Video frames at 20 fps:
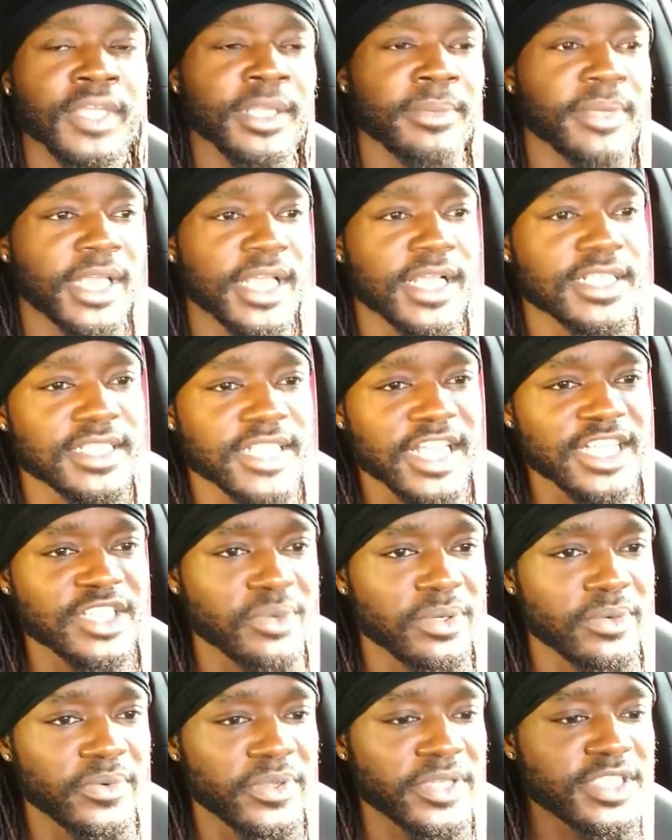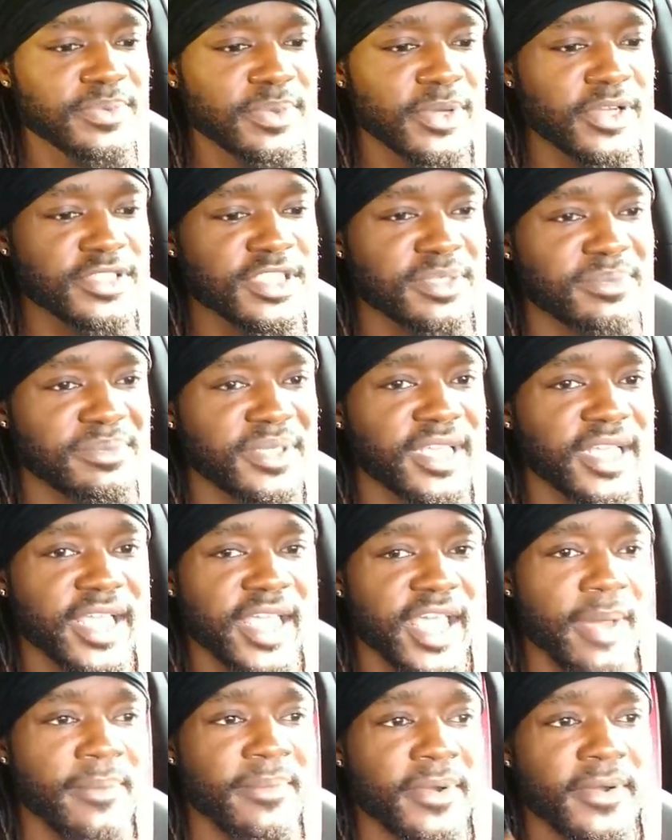Because that's where we're supposed to be
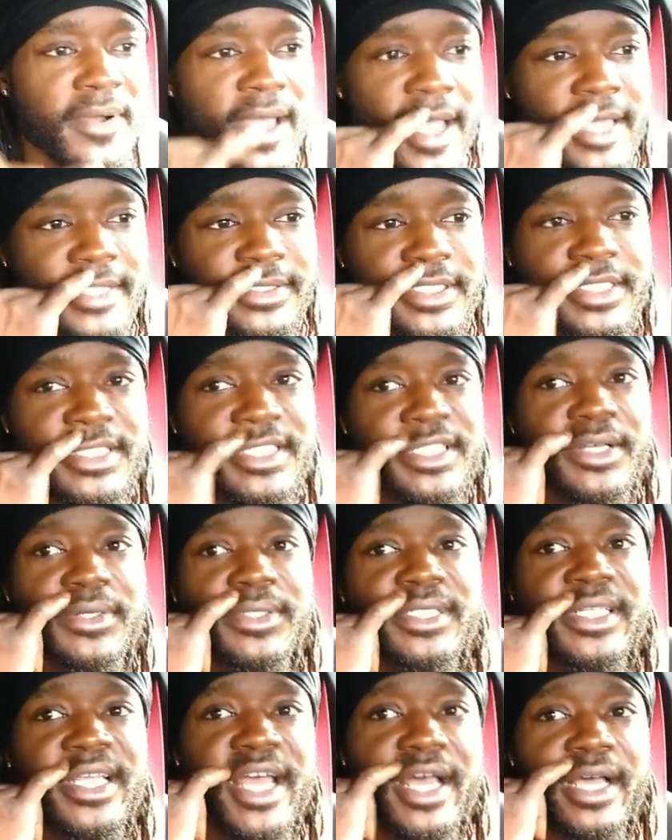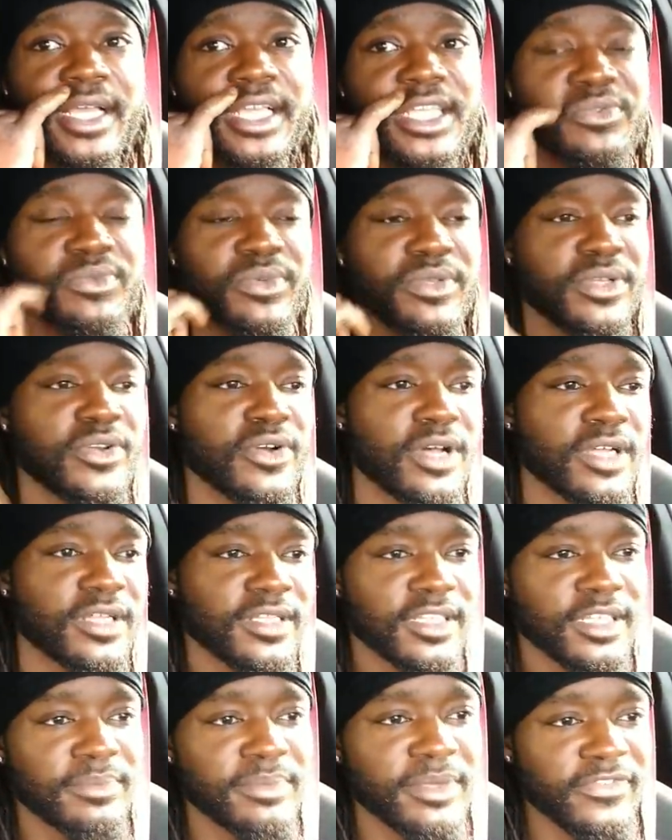at. I'm gonna actually slow it down because we're going a
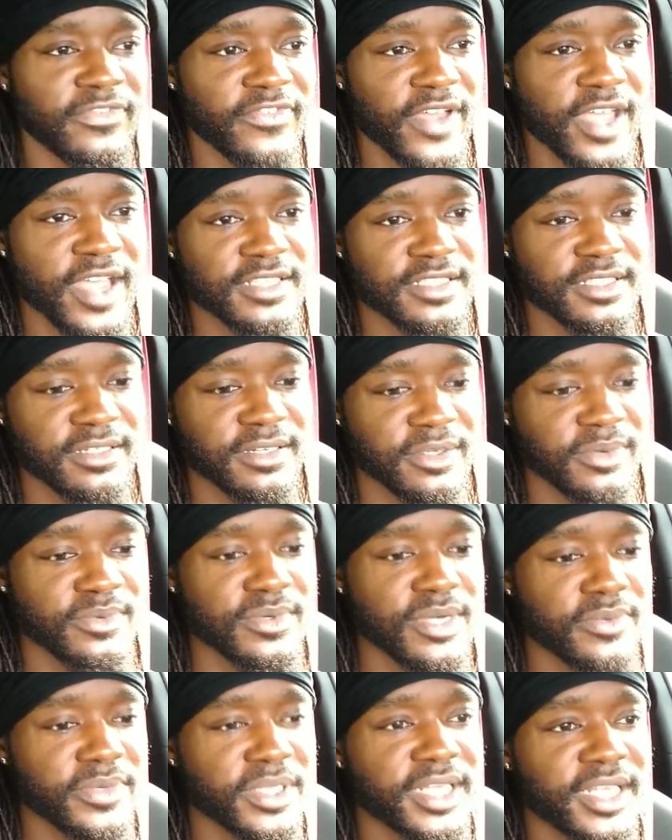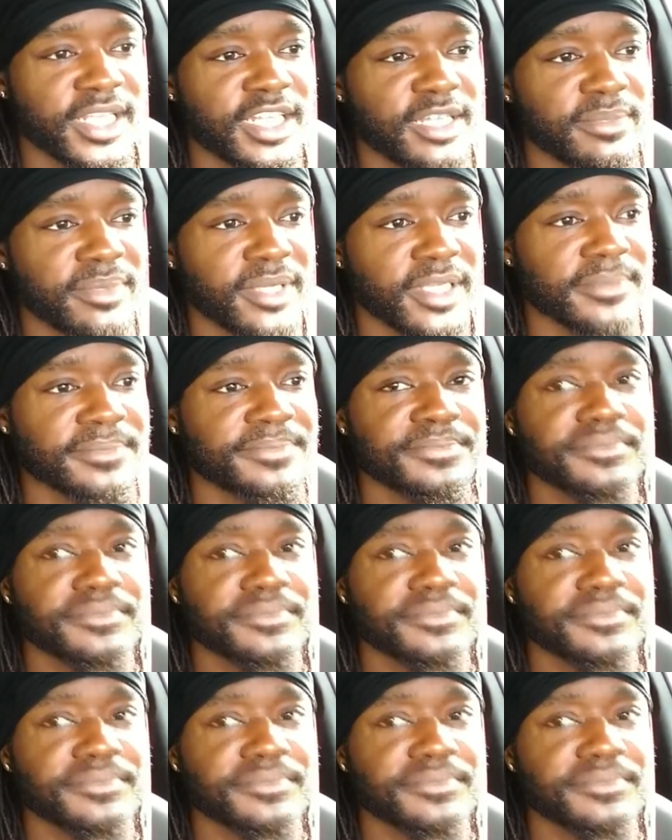little bit faster than what we need to be.